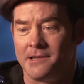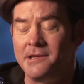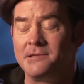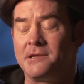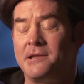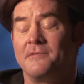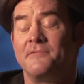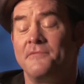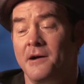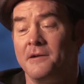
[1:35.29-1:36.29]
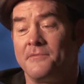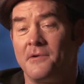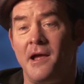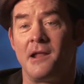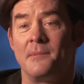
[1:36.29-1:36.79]
easy and fun
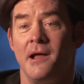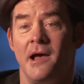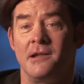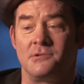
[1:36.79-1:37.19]
for Adam and I